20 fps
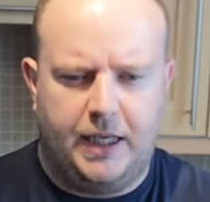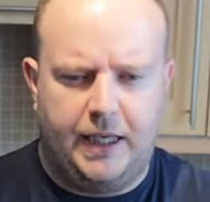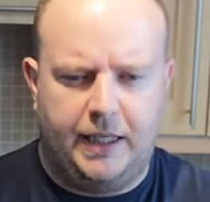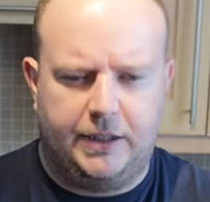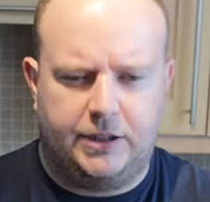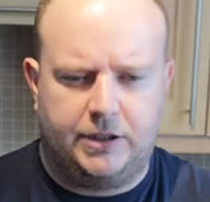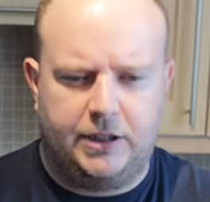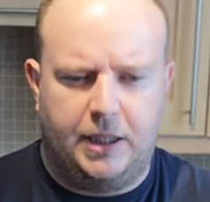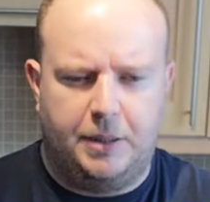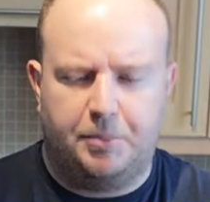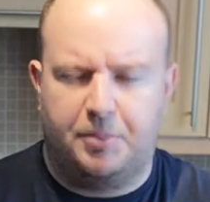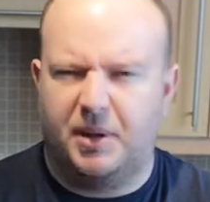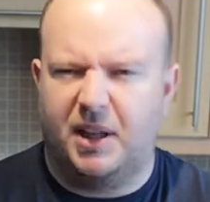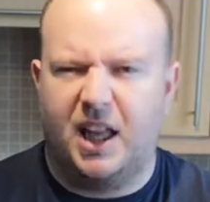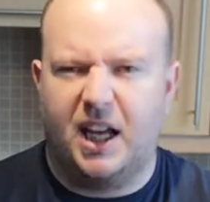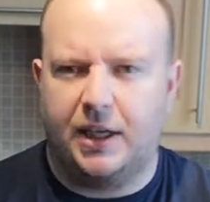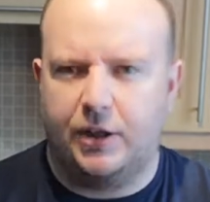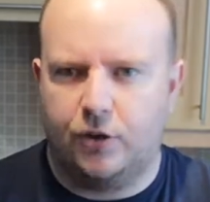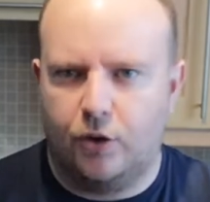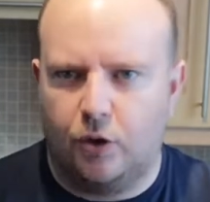it's
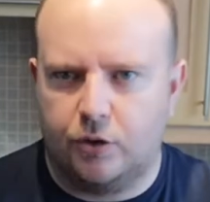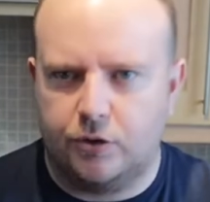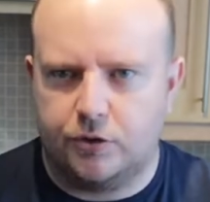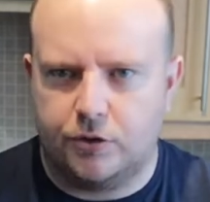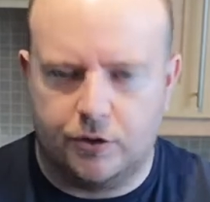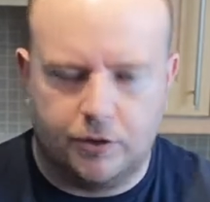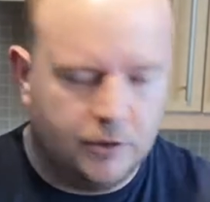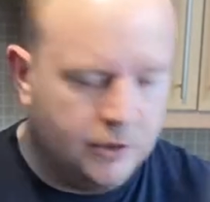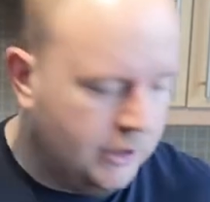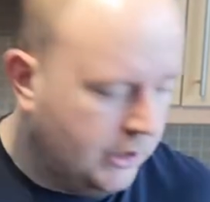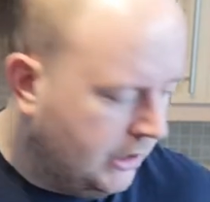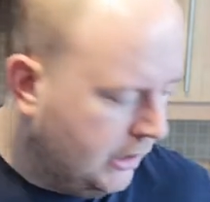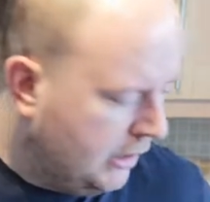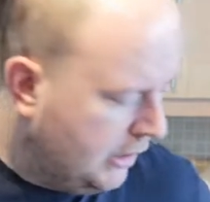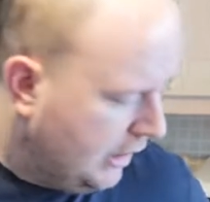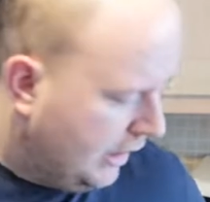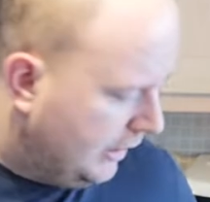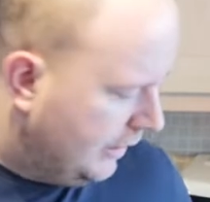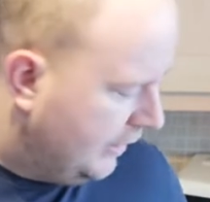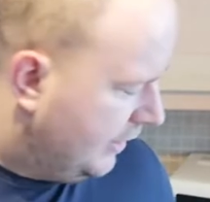impolite not to.
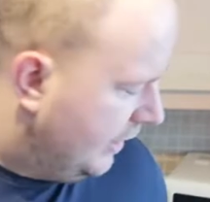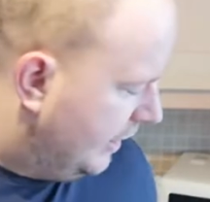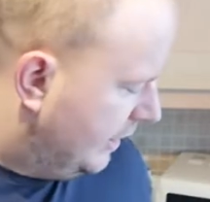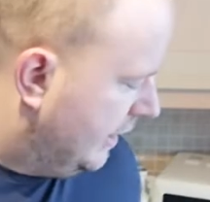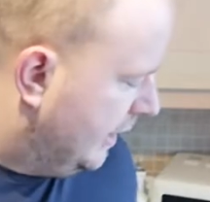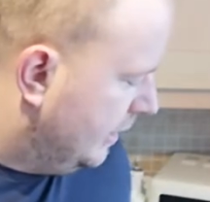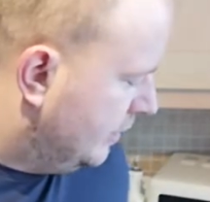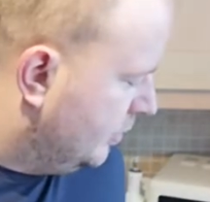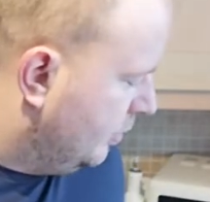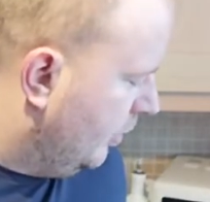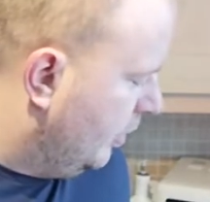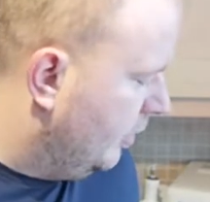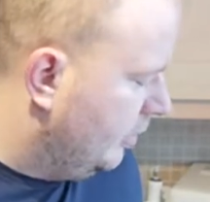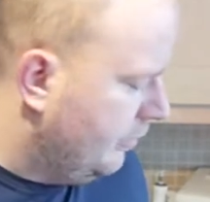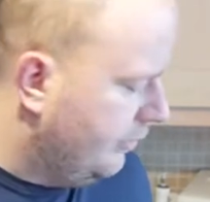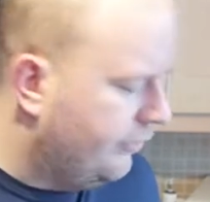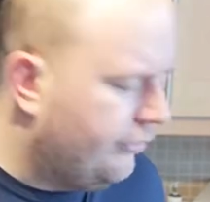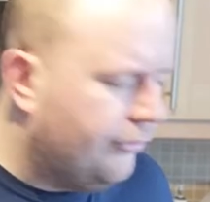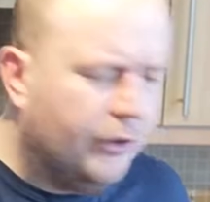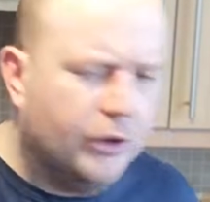And I think that's what
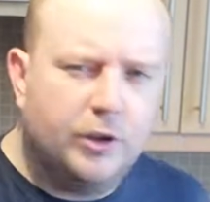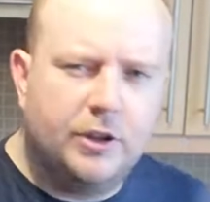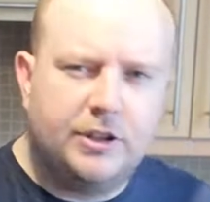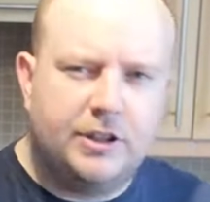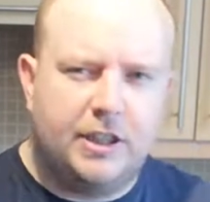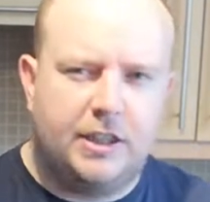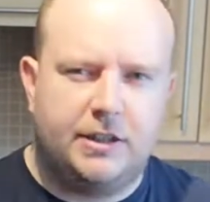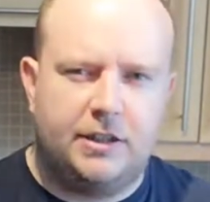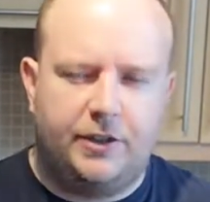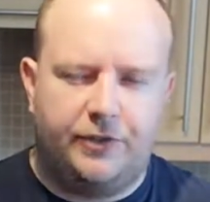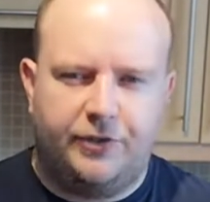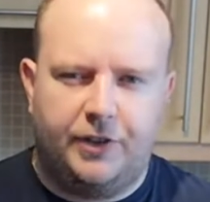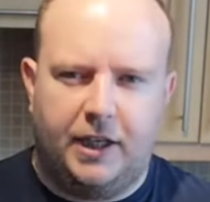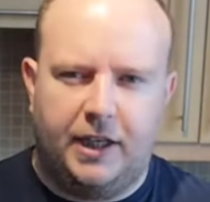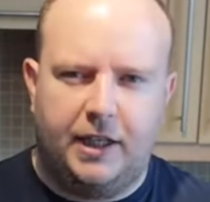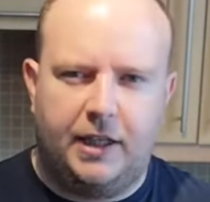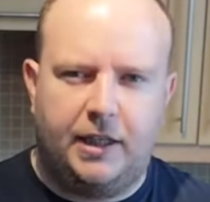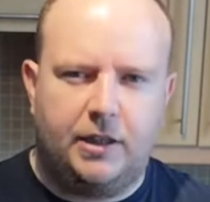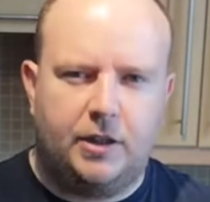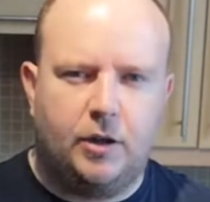Fuller's is. If
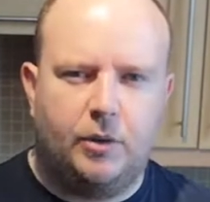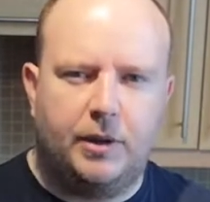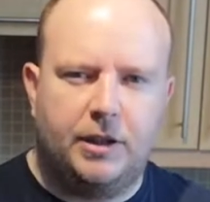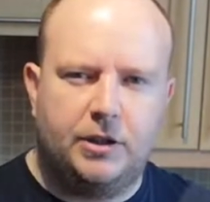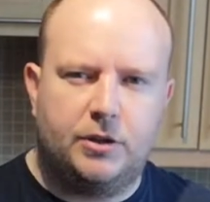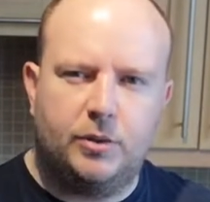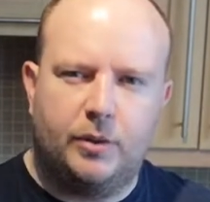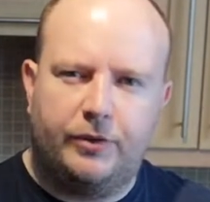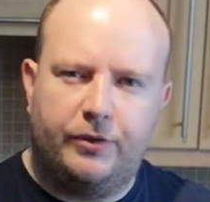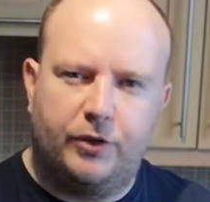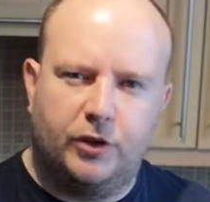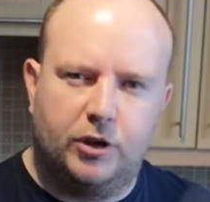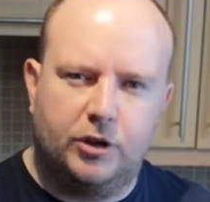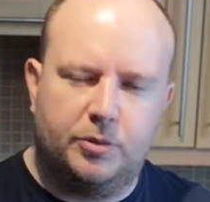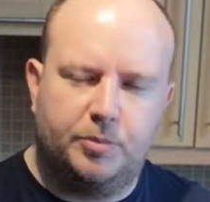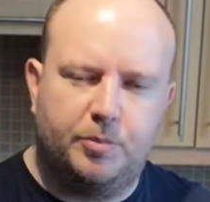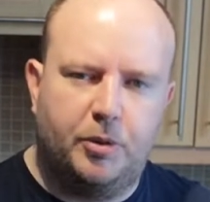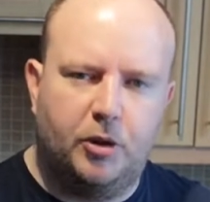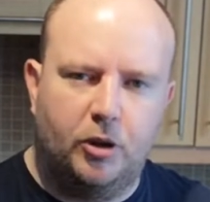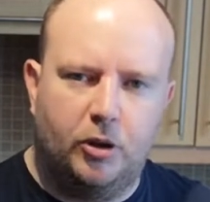I go into a
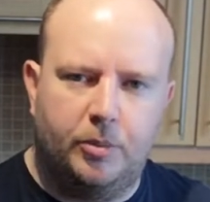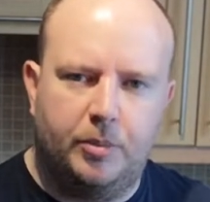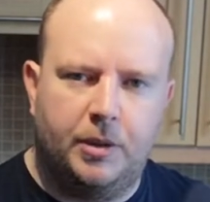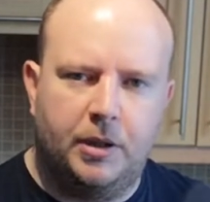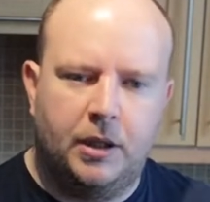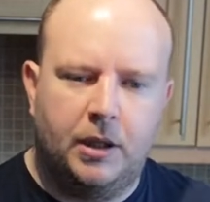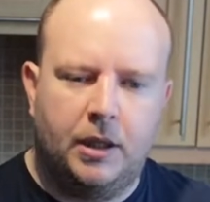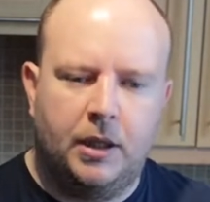Fuller's pub,